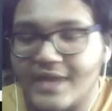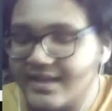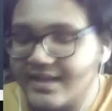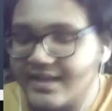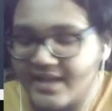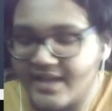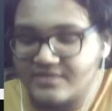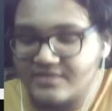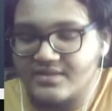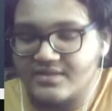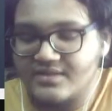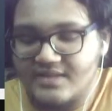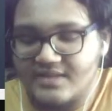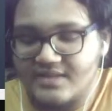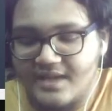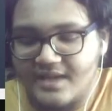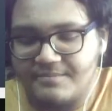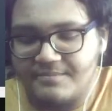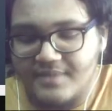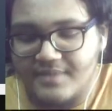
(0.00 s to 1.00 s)
can actually
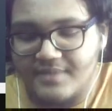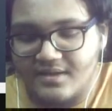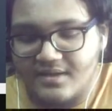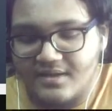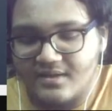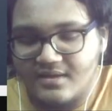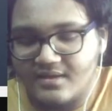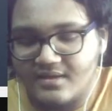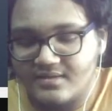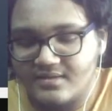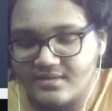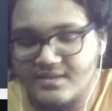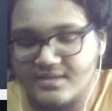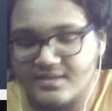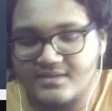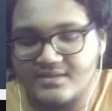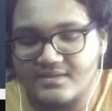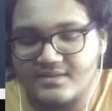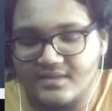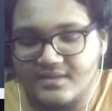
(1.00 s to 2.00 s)
type
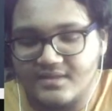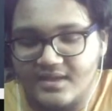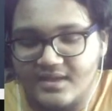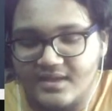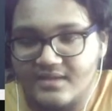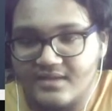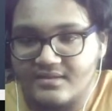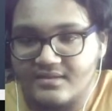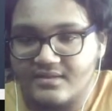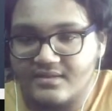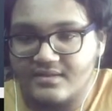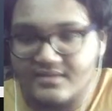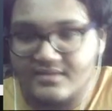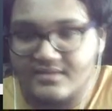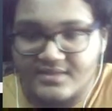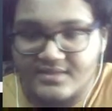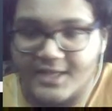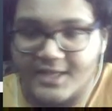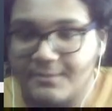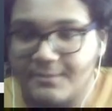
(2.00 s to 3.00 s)
this again in the
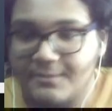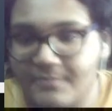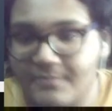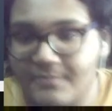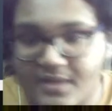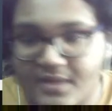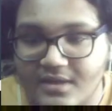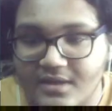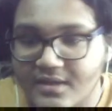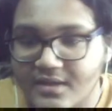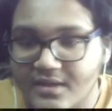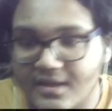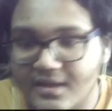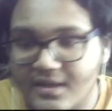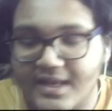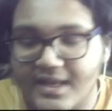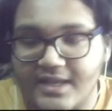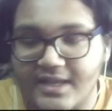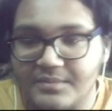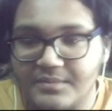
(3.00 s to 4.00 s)
same
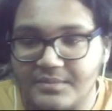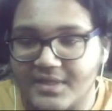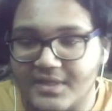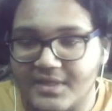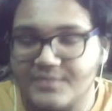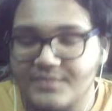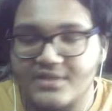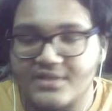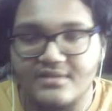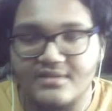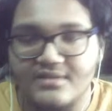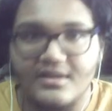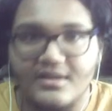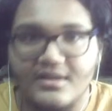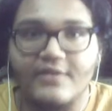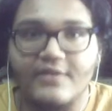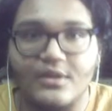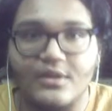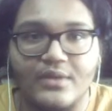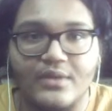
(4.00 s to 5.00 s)
line, but I'm just
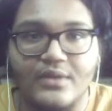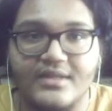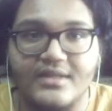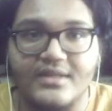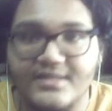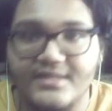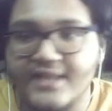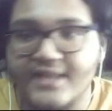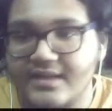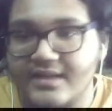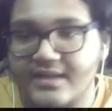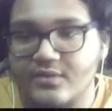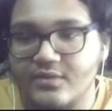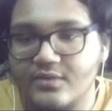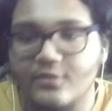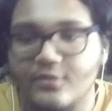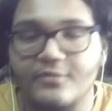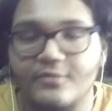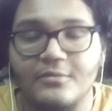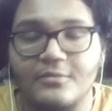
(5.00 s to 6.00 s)
giving you an insight
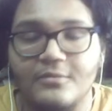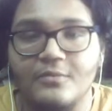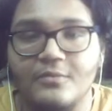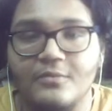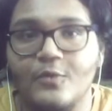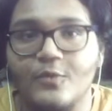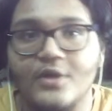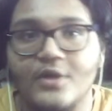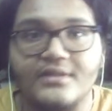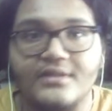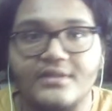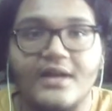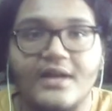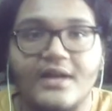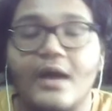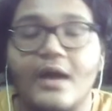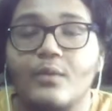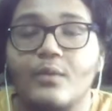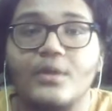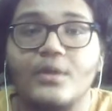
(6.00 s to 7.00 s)
of
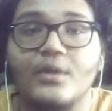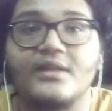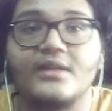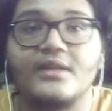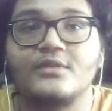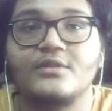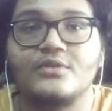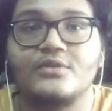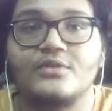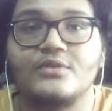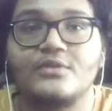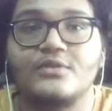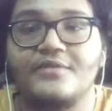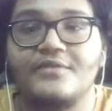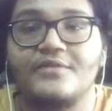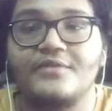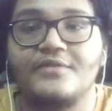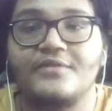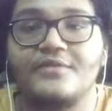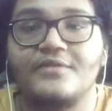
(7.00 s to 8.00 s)
what kinds of
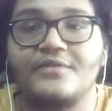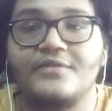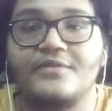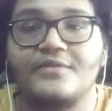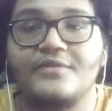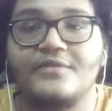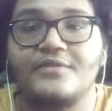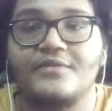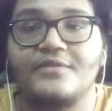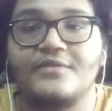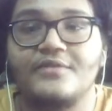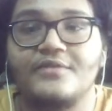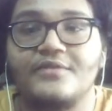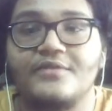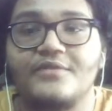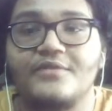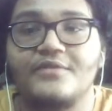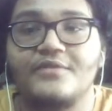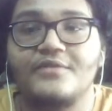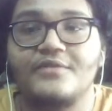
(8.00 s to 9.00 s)
results you'll get
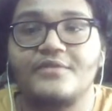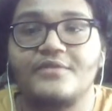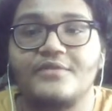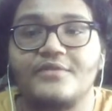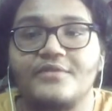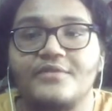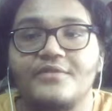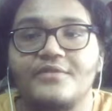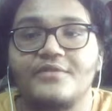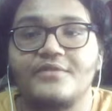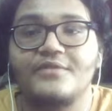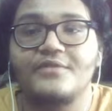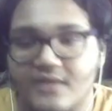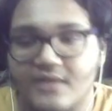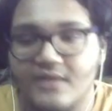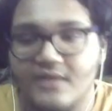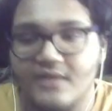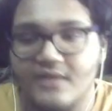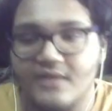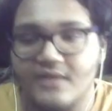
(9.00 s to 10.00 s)
for each
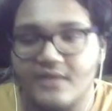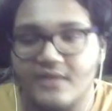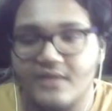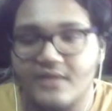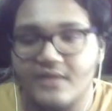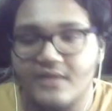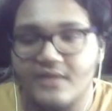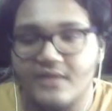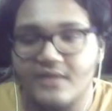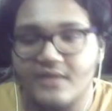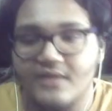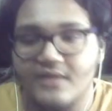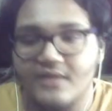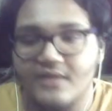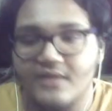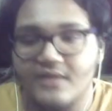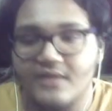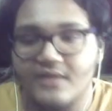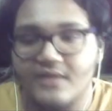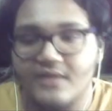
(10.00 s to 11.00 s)
command.
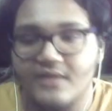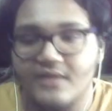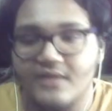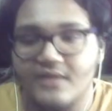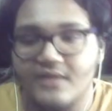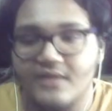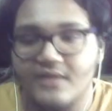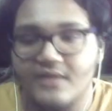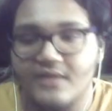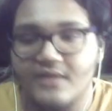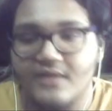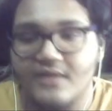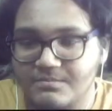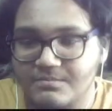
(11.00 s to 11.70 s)
So I'm